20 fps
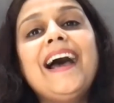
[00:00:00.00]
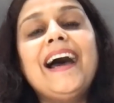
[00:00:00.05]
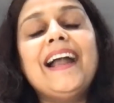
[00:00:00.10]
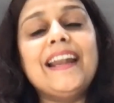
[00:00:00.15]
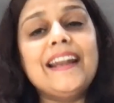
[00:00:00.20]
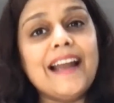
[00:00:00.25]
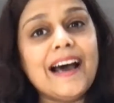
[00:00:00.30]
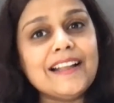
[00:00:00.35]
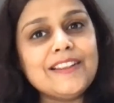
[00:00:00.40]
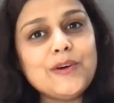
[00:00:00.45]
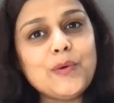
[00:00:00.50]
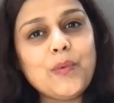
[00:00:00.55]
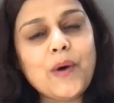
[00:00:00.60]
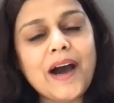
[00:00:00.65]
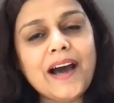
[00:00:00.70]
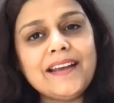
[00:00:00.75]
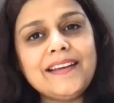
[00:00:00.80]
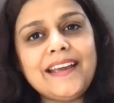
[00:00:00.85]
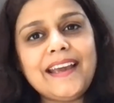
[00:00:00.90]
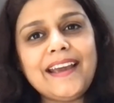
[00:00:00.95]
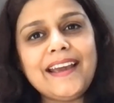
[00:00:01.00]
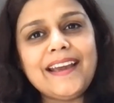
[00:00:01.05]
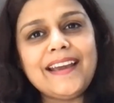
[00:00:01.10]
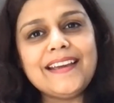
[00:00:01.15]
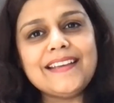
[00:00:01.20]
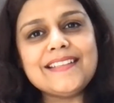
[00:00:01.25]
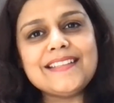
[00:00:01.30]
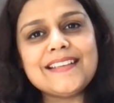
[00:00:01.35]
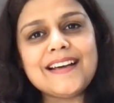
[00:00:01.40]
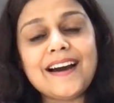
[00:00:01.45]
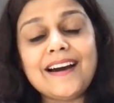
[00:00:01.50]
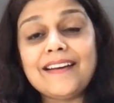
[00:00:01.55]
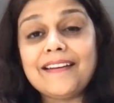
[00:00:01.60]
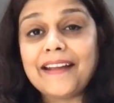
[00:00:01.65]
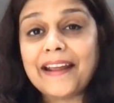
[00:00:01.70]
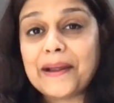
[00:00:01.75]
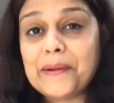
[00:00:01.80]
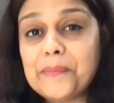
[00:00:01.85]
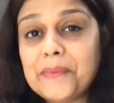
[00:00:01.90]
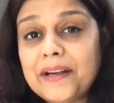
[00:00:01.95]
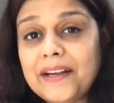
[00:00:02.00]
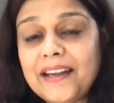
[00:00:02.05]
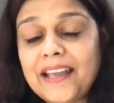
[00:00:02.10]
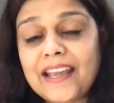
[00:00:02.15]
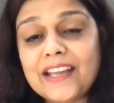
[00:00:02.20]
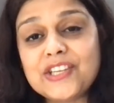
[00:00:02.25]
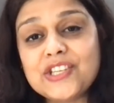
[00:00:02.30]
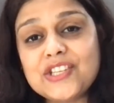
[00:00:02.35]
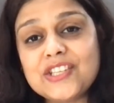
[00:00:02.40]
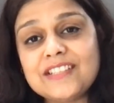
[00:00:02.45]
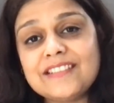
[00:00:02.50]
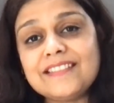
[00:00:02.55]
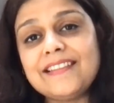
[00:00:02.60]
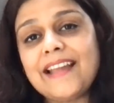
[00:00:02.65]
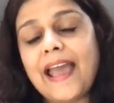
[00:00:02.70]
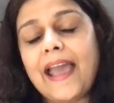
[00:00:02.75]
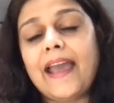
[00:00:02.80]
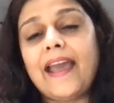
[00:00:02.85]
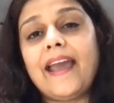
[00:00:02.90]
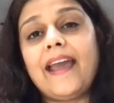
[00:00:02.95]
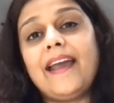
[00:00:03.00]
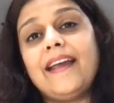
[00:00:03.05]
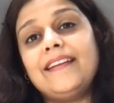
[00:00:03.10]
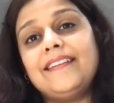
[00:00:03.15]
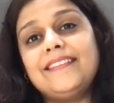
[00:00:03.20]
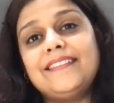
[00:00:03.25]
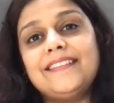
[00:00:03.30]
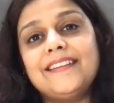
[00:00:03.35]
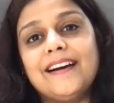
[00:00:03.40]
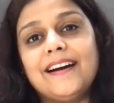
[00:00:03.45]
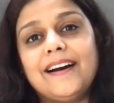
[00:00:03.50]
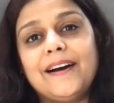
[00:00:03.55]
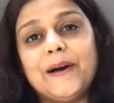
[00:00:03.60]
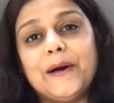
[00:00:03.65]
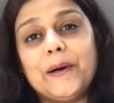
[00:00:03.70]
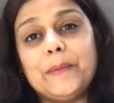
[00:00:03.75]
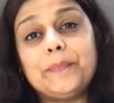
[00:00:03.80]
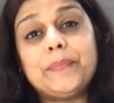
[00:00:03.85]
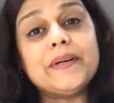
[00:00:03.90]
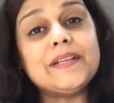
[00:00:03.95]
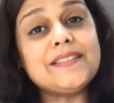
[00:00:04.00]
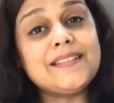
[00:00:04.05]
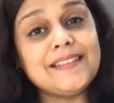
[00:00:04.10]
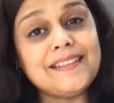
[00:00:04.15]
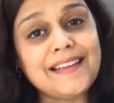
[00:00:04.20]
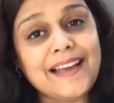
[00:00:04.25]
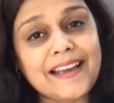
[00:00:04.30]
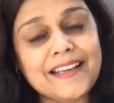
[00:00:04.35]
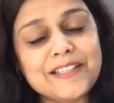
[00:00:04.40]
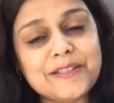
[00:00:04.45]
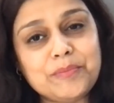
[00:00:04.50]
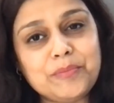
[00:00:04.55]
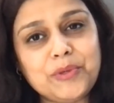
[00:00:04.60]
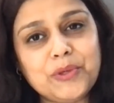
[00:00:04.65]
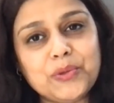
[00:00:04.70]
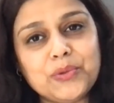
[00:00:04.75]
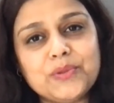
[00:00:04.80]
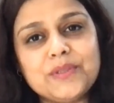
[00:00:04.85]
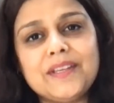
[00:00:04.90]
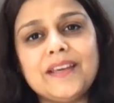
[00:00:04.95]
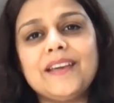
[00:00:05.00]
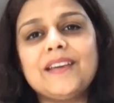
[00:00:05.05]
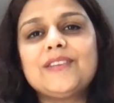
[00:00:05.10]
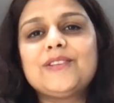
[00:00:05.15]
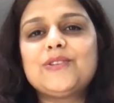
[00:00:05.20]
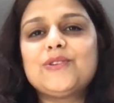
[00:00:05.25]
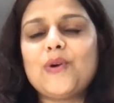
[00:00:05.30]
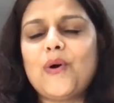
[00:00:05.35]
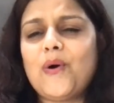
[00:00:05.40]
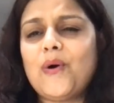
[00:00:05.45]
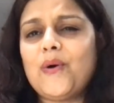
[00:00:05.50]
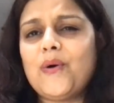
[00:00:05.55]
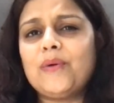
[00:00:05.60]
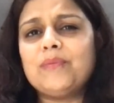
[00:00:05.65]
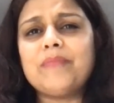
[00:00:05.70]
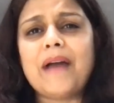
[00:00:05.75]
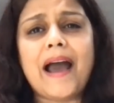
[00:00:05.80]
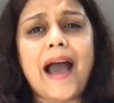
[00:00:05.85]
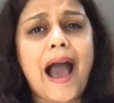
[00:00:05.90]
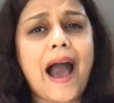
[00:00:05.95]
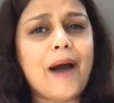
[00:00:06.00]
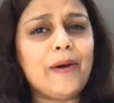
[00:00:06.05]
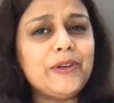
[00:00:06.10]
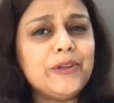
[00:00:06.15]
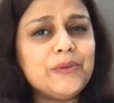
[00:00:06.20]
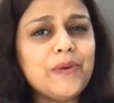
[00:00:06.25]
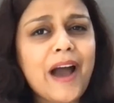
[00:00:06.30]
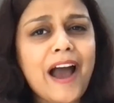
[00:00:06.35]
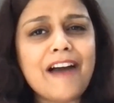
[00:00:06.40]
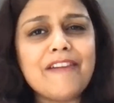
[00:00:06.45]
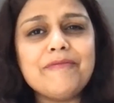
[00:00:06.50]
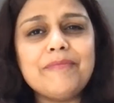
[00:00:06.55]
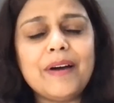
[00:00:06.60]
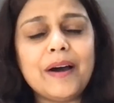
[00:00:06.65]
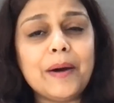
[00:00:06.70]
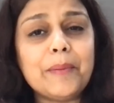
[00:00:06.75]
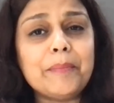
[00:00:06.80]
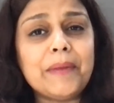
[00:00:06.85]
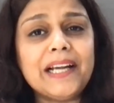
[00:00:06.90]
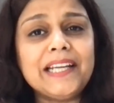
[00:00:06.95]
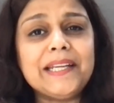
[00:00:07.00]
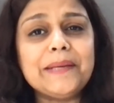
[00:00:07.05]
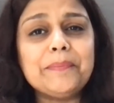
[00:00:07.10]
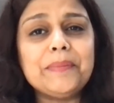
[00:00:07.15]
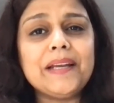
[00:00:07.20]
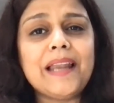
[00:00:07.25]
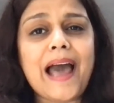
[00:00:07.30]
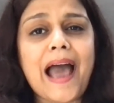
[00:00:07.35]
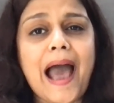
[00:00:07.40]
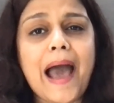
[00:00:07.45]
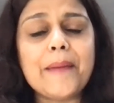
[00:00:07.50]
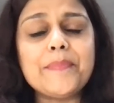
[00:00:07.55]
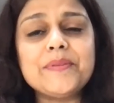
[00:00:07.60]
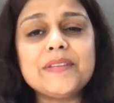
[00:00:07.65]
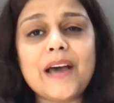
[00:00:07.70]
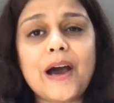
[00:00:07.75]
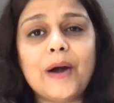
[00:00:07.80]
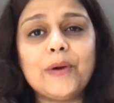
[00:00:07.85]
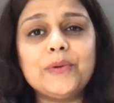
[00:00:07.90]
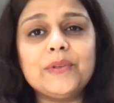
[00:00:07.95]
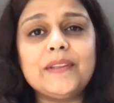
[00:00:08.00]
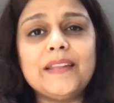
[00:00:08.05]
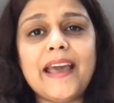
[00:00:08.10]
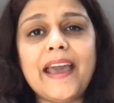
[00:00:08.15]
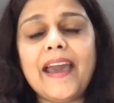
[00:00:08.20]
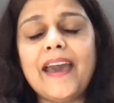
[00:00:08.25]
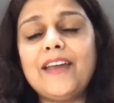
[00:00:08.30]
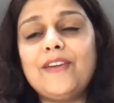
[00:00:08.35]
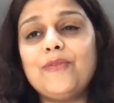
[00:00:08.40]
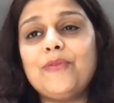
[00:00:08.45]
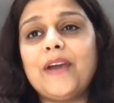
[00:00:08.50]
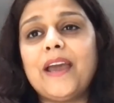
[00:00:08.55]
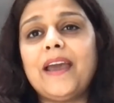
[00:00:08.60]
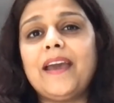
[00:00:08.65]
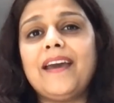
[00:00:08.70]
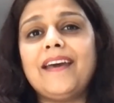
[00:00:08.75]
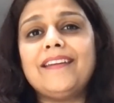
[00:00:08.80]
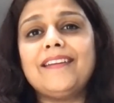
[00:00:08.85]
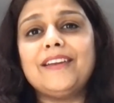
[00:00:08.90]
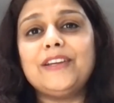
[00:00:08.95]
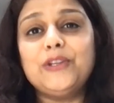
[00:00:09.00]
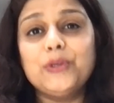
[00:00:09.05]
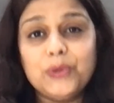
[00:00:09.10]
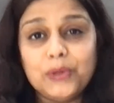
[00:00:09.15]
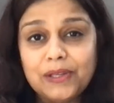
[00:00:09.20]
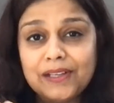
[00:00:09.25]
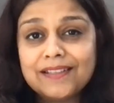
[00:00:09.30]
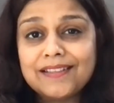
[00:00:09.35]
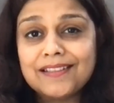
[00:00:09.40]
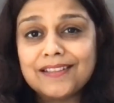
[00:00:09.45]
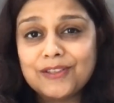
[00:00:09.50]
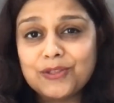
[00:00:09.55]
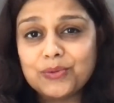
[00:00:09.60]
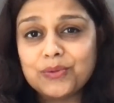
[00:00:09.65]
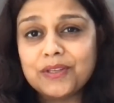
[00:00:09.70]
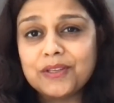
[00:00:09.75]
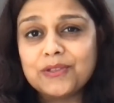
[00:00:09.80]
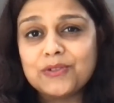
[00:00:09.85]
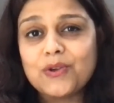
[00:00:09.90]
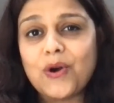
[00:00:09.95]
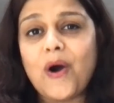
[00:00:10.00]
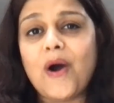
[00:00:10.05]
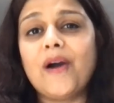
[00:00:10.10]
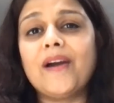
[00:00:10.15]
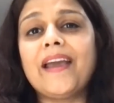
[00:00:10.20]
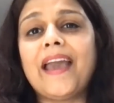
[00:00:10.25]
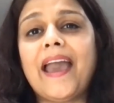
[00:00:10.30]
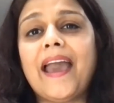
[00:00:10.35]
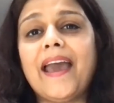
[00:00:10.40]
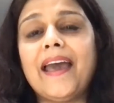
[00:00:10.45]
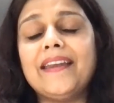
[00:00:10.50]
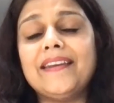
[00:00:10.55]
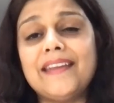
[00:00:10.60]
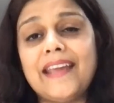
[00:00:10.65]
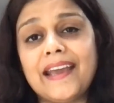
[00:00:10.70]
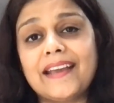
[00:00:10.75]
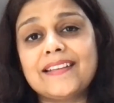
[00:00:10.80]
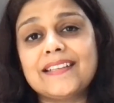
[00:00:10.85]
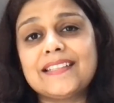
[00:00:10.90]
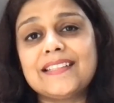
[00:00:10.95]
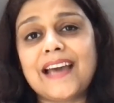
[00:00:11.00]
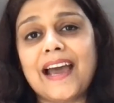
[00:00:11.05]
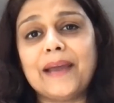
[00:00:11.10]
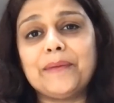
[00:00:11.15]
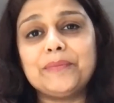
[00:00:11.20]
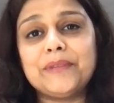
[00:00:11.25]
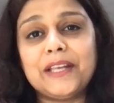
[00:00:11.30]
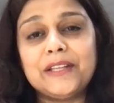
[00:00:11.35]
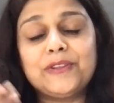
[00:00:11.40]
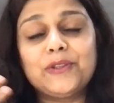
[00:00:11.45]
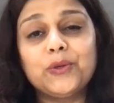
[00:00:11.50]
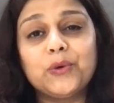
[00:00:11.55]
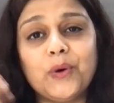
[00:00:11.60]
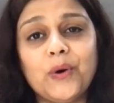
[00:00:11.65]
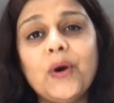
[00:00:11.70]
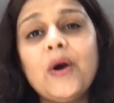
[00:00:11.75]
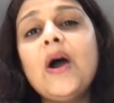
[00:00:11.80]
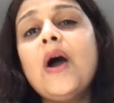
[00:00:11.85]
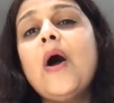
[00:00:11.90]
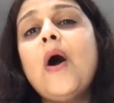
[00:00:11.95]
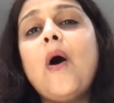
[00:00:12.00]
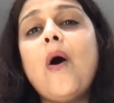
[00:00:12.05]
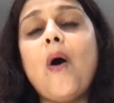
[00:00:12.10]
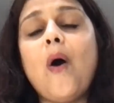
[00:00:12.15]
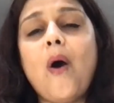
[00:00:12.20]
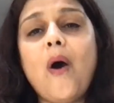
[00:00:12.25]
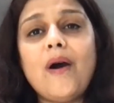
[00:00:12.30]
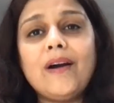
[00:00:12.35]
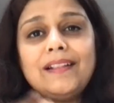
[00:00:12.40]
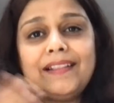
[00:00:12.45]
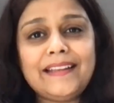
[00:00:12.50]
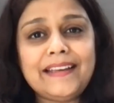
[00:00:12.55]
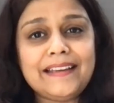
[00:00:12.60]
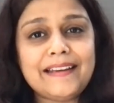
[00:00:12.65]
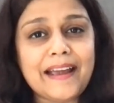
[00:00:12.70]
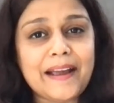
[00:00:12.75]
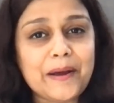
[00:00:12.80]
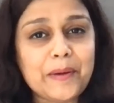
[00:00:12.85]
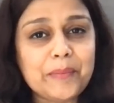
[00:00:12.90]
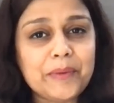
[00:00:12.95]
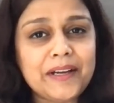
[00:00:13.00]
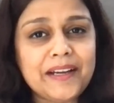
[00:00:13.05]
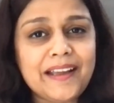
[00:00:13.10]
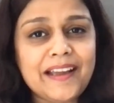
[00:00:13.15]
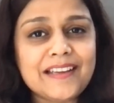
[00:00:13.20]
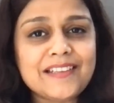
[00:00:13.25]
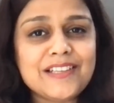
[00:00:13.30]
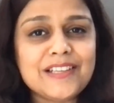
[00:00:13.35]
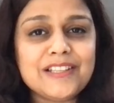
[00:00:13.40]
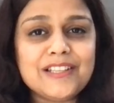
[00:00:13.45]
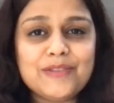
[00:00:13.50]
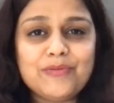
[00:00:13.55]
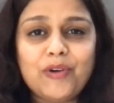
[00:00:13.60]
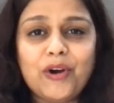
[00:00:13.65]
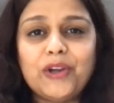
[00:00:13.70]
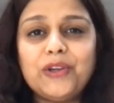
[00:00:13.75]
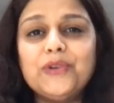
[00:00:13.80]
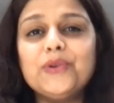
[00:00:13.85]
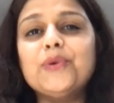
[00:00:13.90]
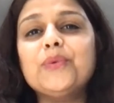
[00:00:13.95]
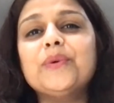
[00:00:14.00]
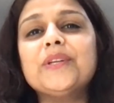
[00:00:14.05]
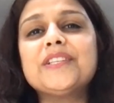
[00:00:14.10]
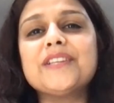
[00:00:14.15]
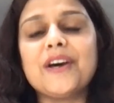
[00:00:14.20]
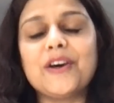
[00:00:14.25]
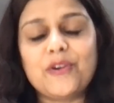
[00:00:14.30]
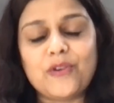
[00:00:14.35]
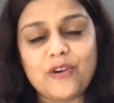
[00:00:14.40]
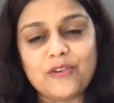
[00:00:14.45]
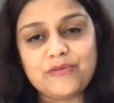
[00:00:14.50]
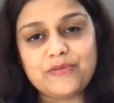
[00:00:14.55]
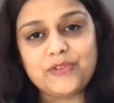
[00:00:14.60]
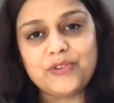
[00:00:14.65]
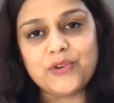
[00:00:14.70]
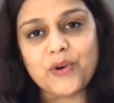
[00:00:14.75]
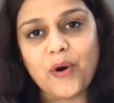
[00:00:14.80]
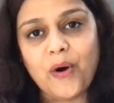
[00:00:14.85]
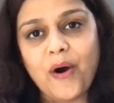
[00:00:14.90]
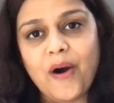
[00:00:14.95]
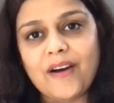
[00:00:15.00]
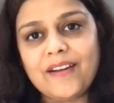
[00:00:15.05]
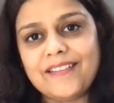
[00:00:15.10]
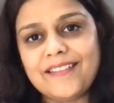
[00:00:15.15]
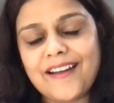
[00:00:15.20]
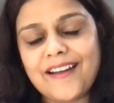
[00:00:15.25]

Another one is recommendation and personalized music. So you have multiple apps out there where you listen to the song and next time they throw all the recommendations for you which are of your